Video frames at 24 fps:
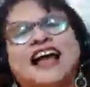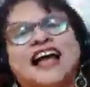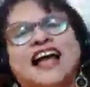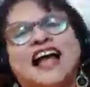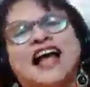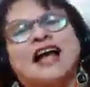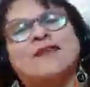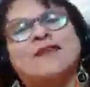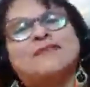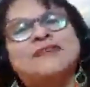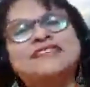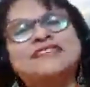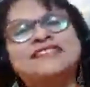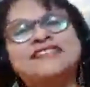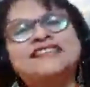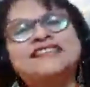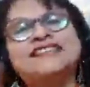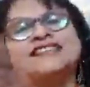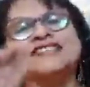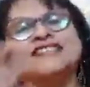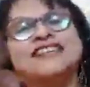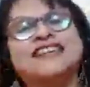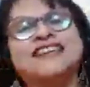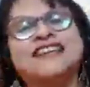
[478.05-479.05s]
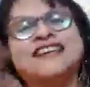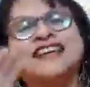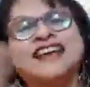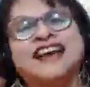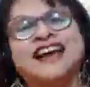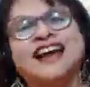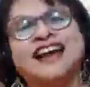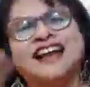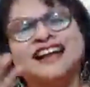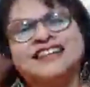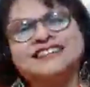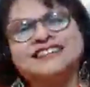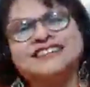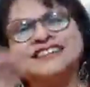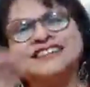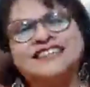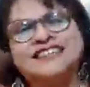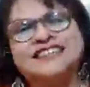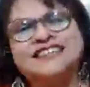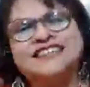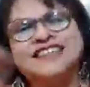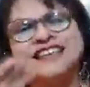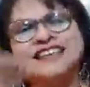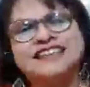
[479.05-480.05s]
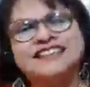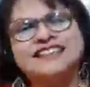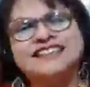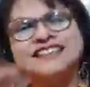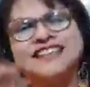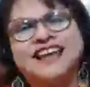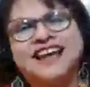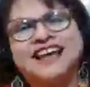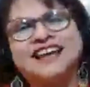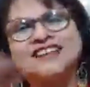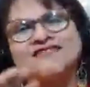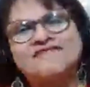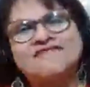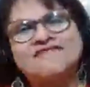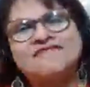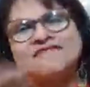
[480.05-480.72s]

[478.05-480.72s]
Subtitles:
Happy teaching. I'll see you next time.